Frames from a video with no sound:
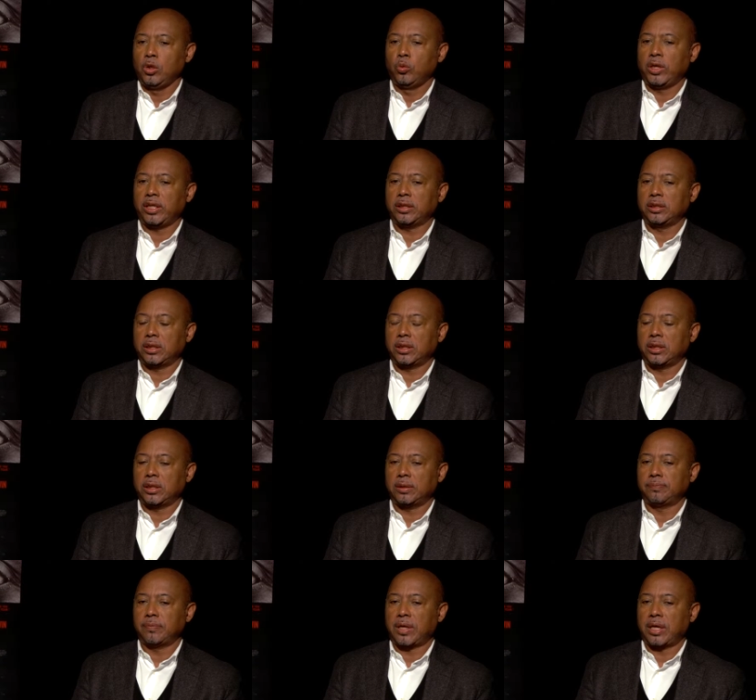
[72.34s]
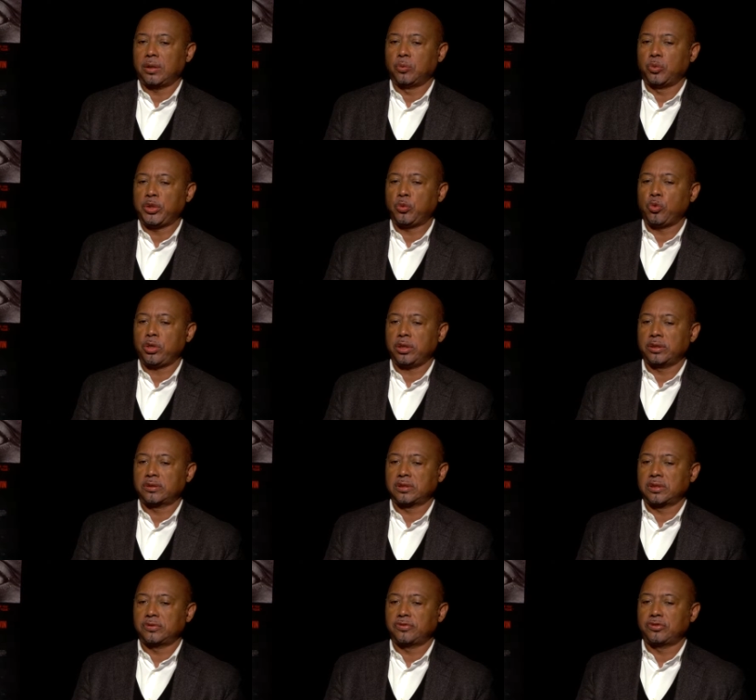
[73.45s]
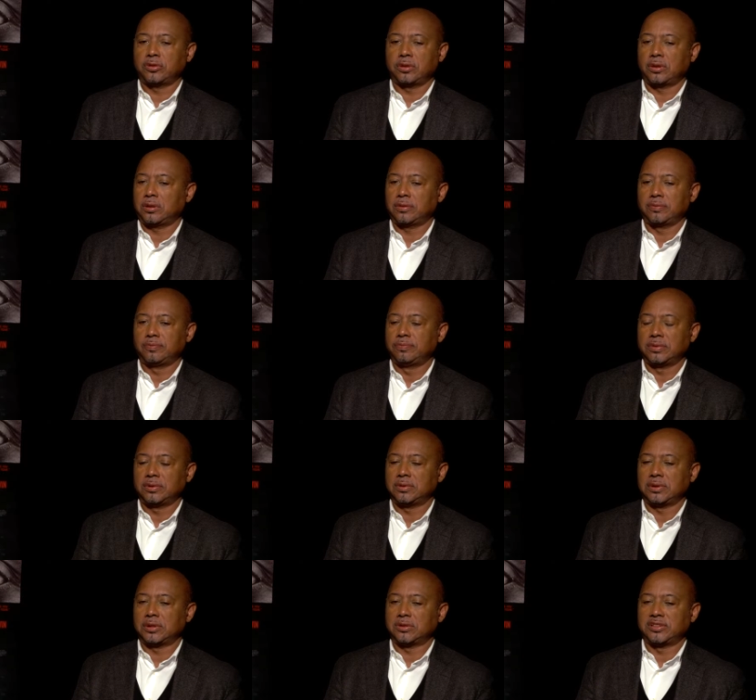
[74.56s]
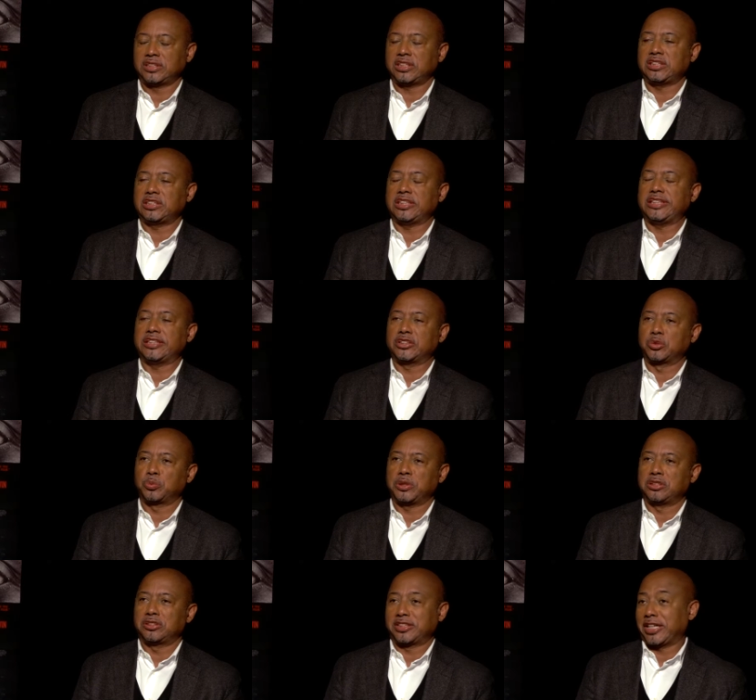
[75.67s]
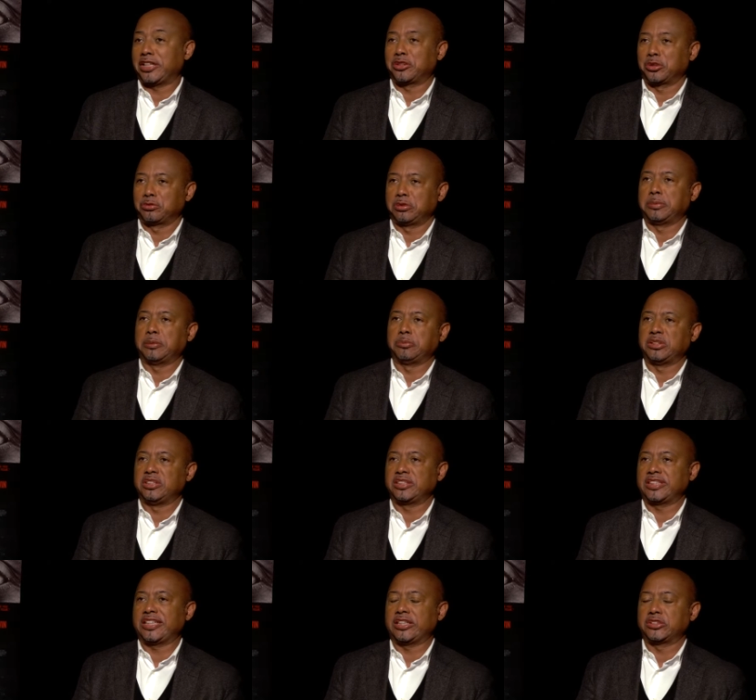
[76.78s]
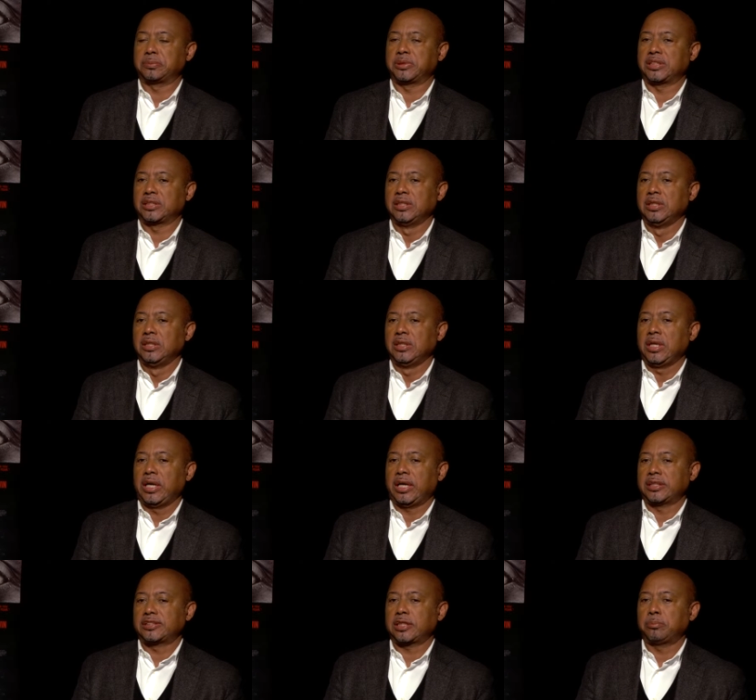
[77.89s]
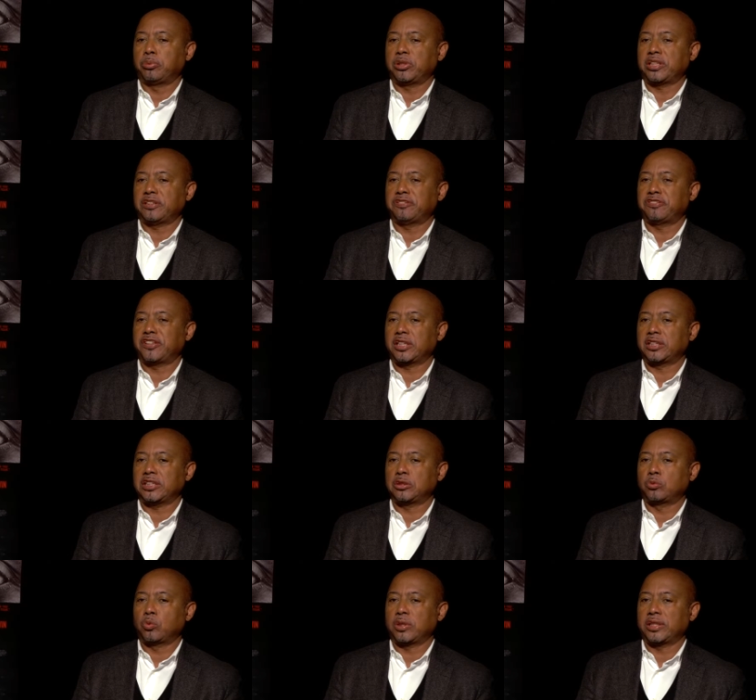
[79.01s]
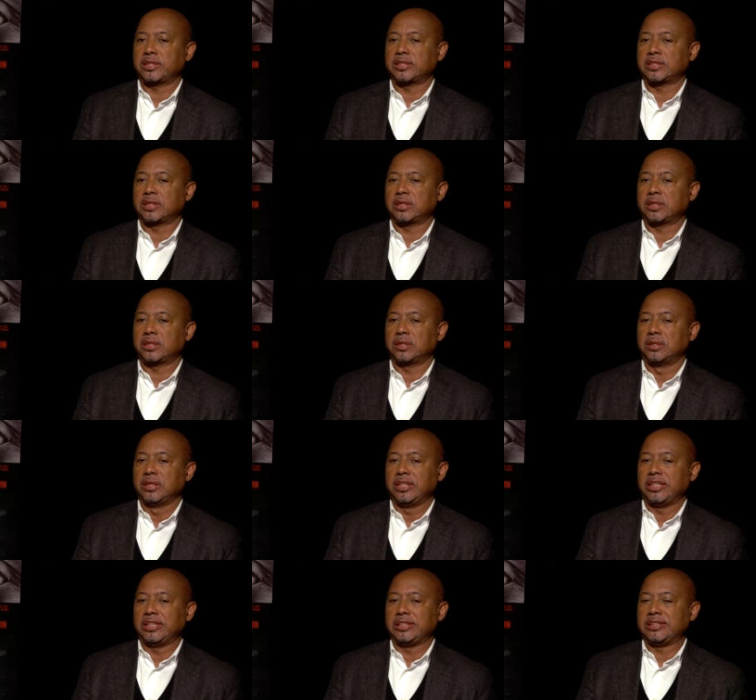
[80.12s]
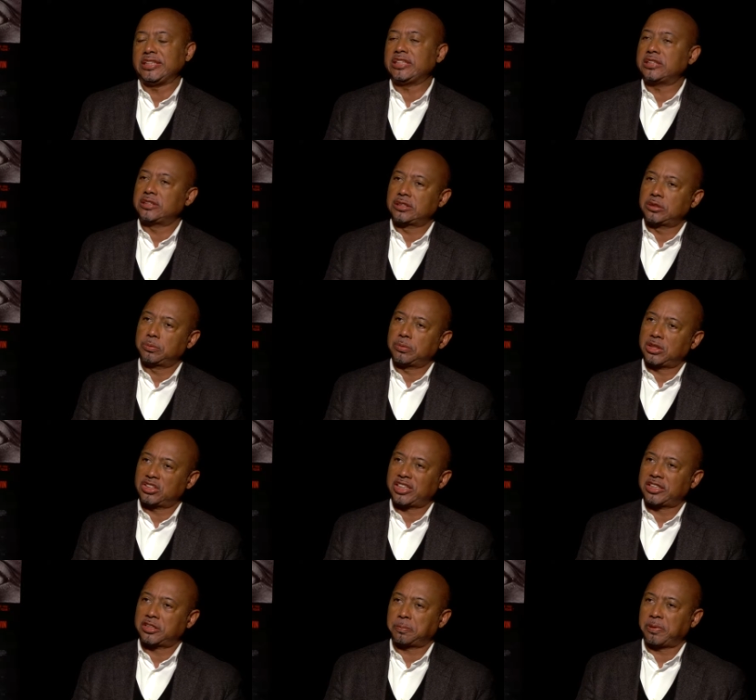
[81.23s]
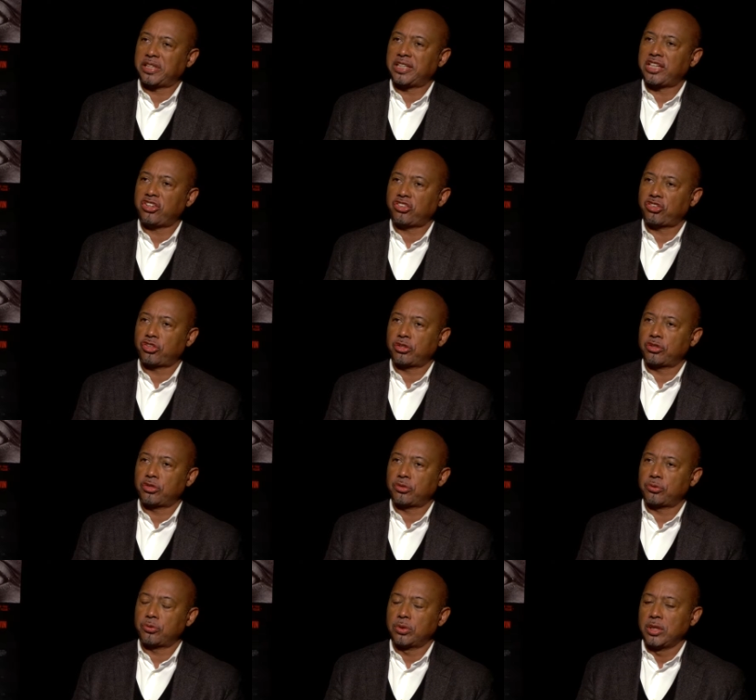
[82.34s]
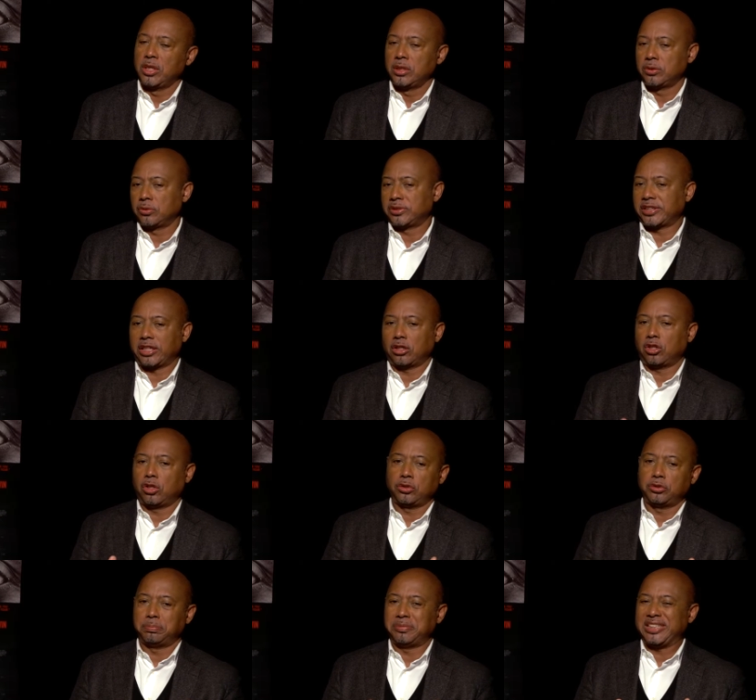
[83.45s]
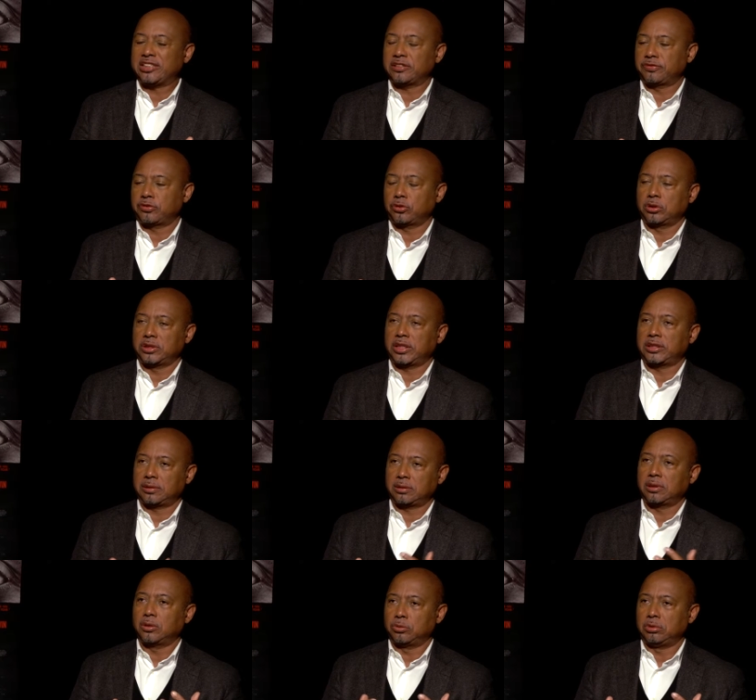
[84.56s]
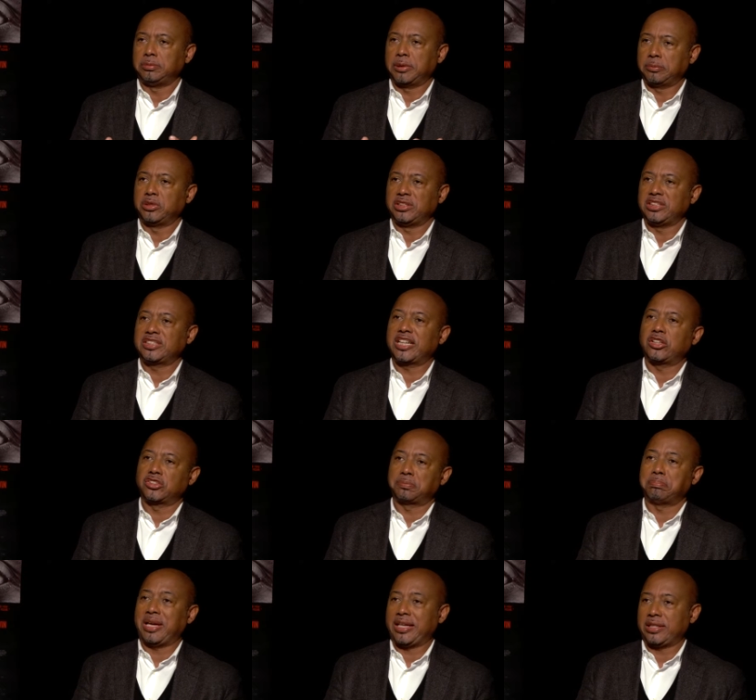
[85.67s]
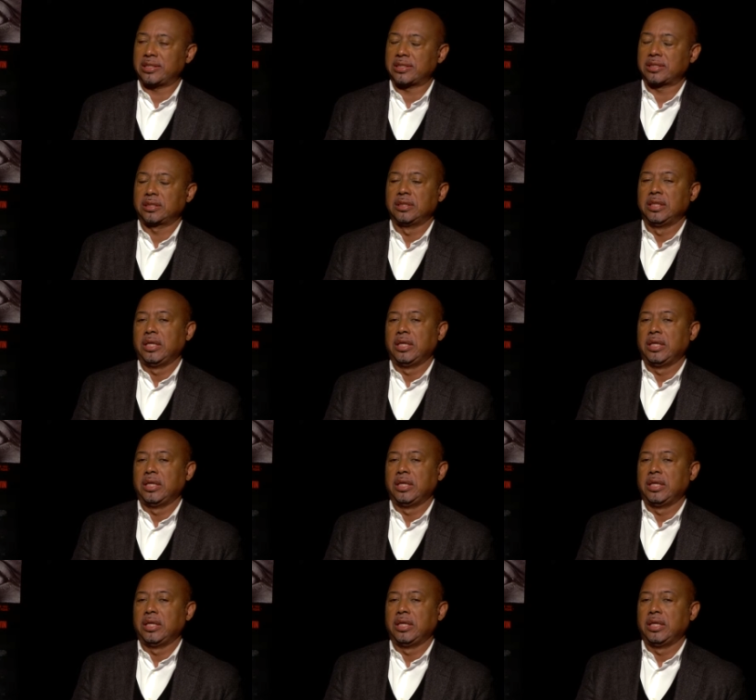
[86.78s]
Well, um, we worked uh, for, you know, six years with the title Remember This House, but at some point I felt it was, uh, it needed too much explanation to, to tell all the metaphor that remember this house meant.